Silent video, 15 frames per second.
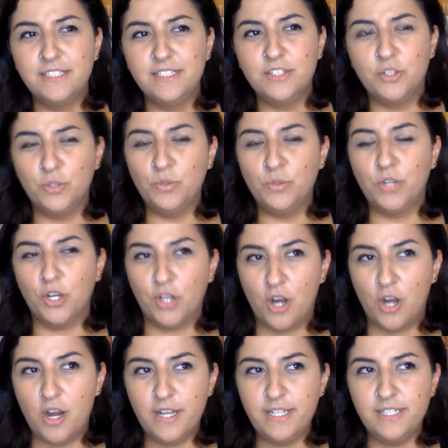
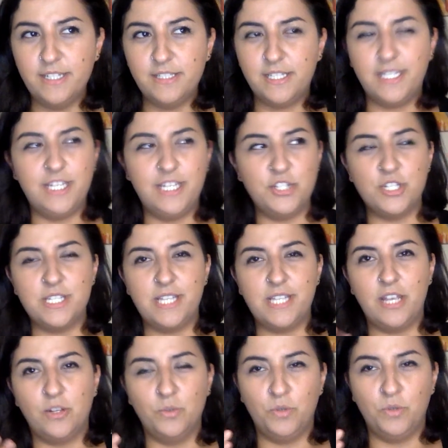Glucagon? Did he just
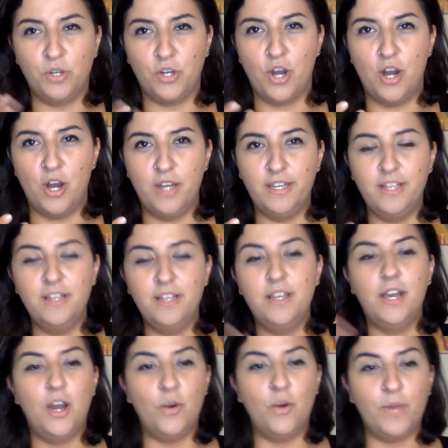say glucagon?
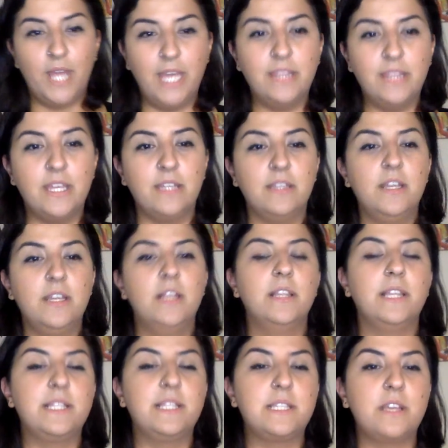Okay, then
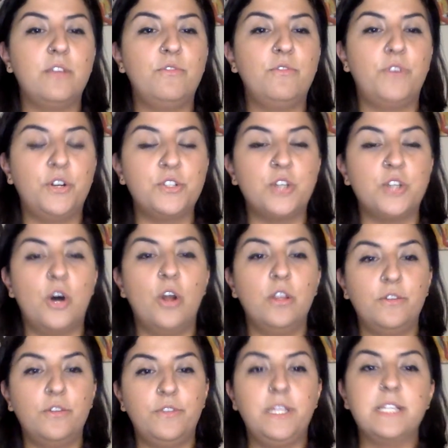let's convert all
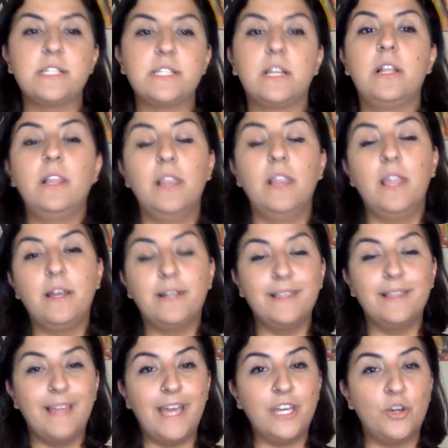of these
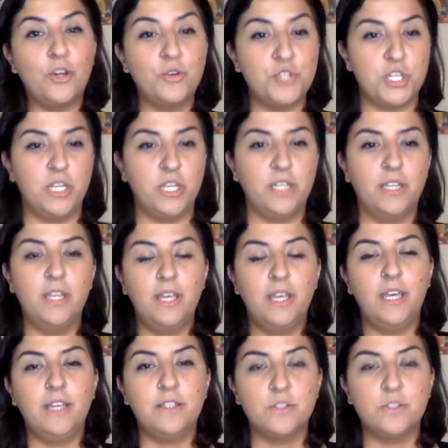glycogen
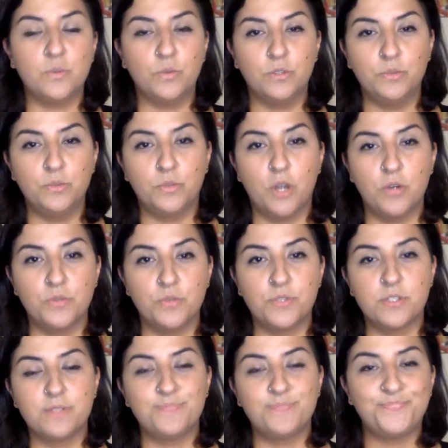into
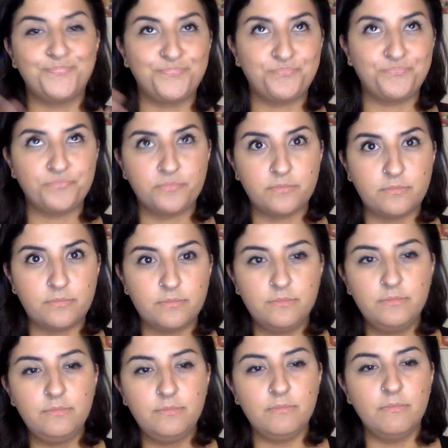glucose.
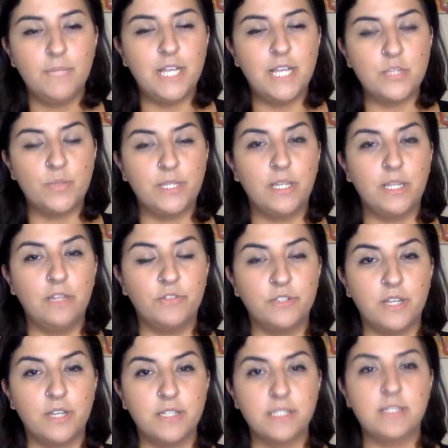That's what the liver
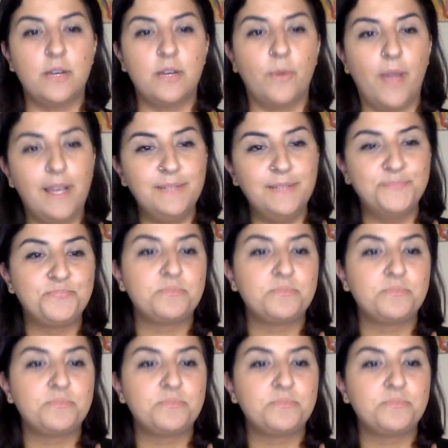does, okay?